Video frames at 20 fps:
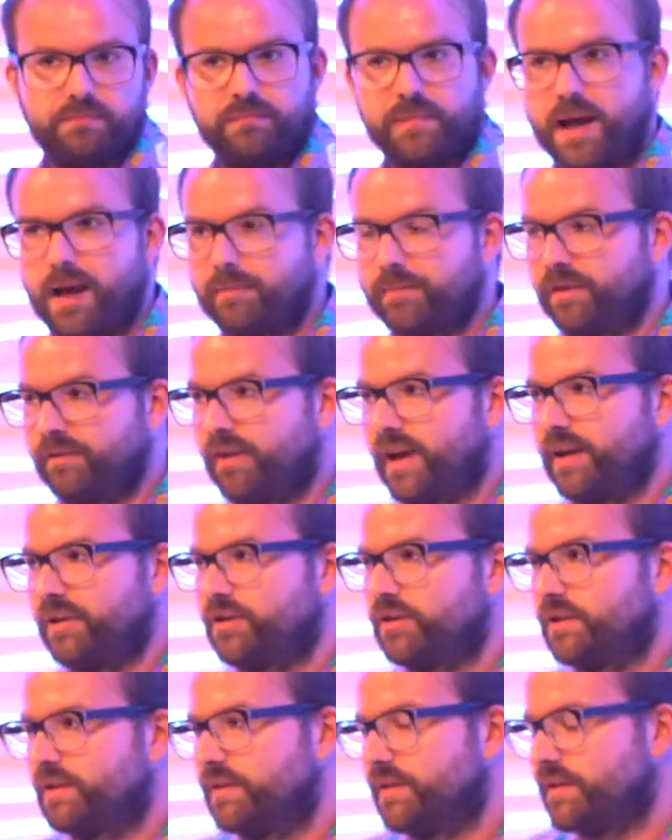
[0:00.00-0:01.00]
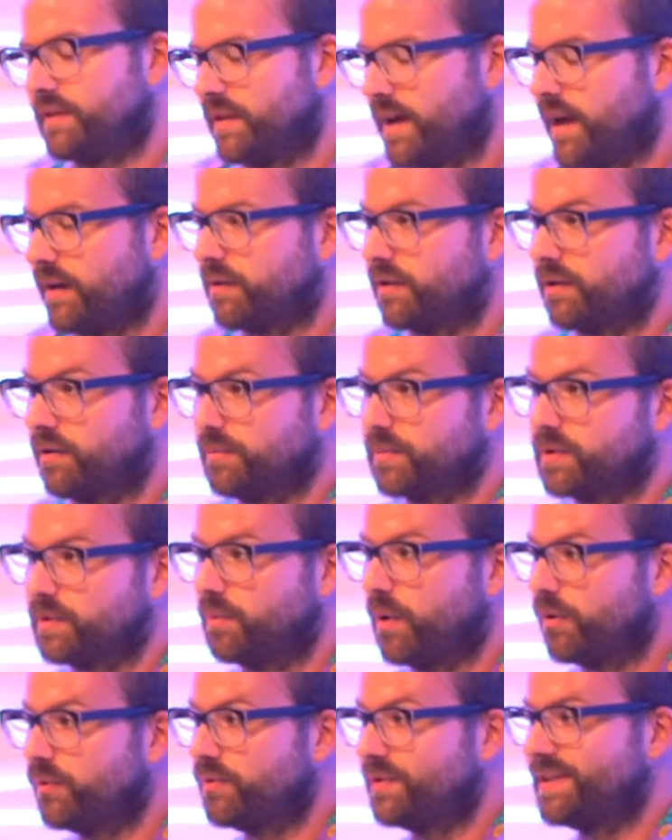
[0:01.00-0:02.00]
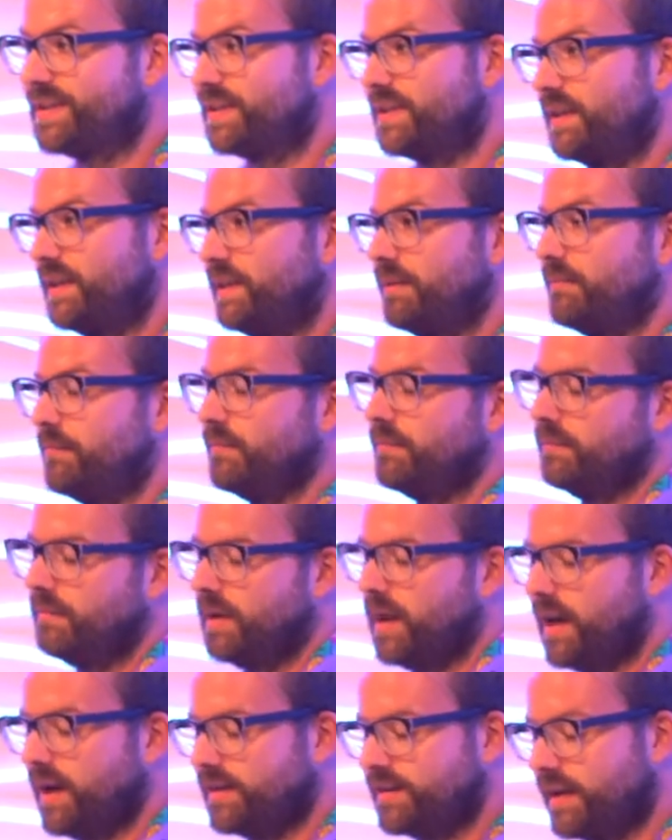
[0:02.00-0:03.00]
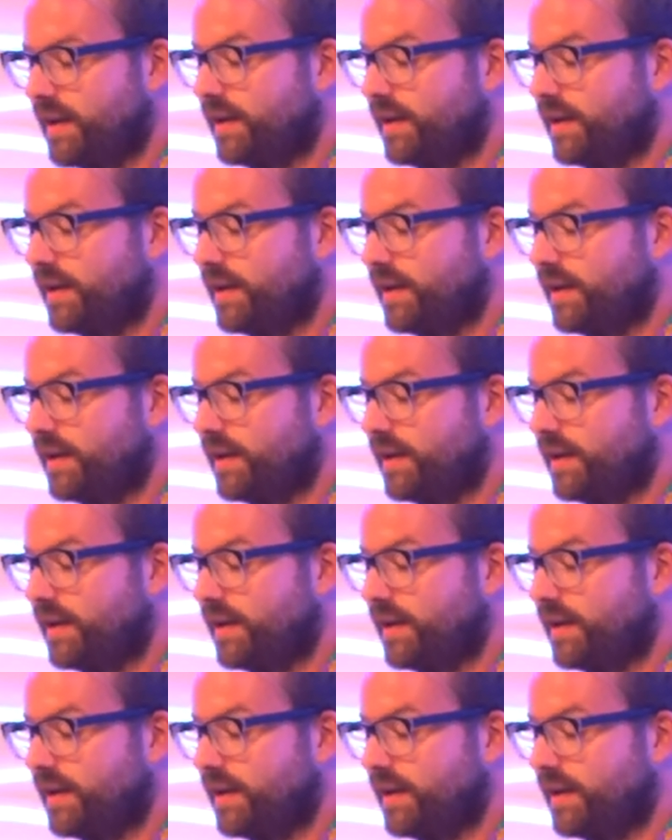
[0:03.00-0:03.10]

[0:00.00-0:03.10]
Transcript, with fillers: abbreviations and acronyms won't seem as